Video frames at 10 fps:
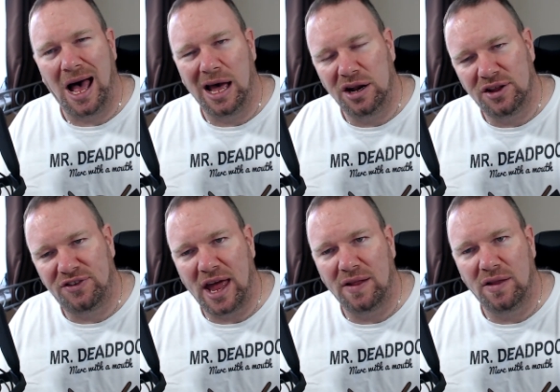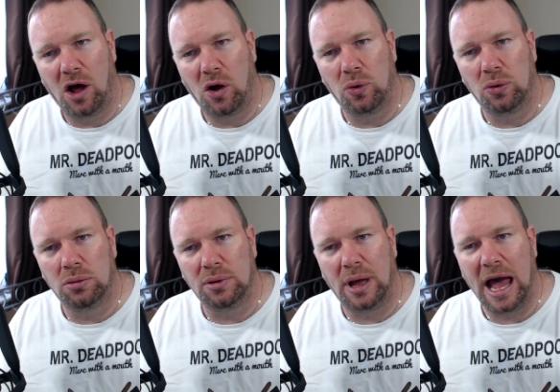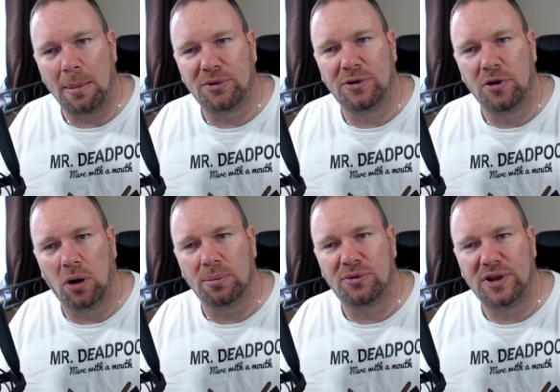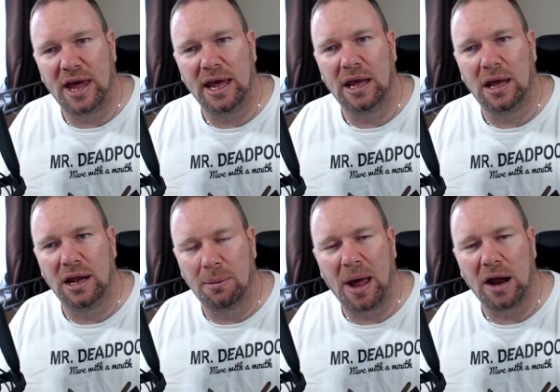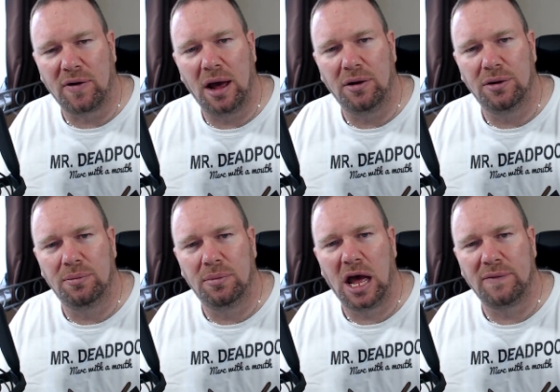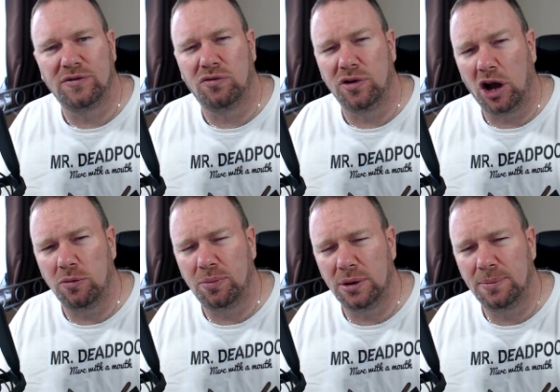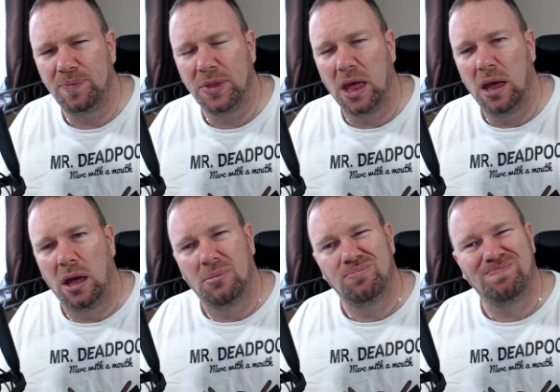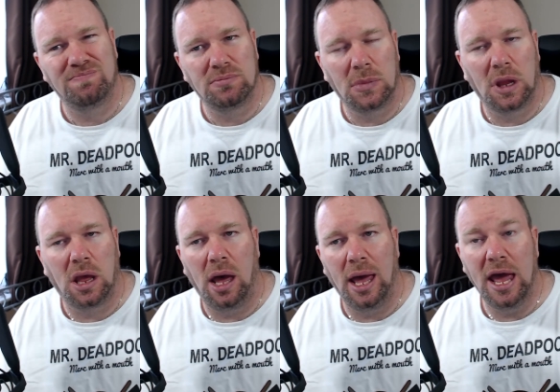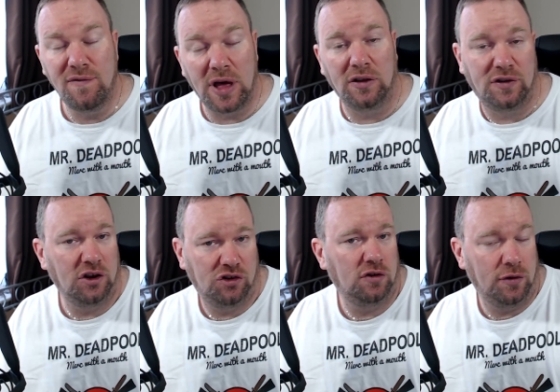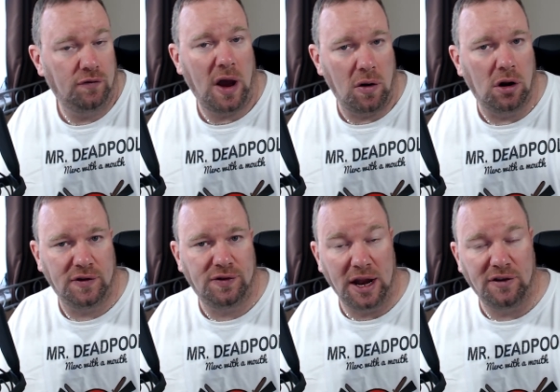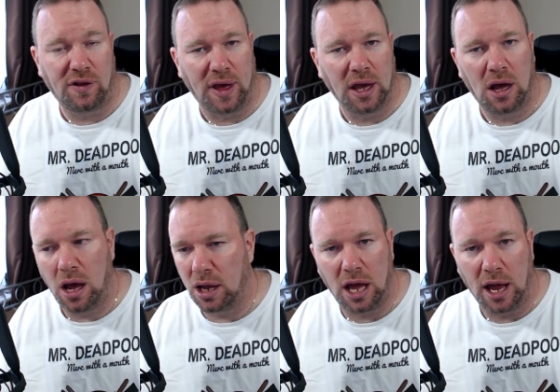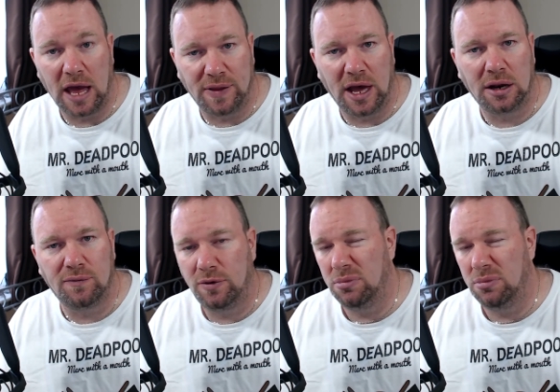I understand the whole apps not staying in the background and having to reopen. If that is an issue for you, fair enough. That is a thing. I get that.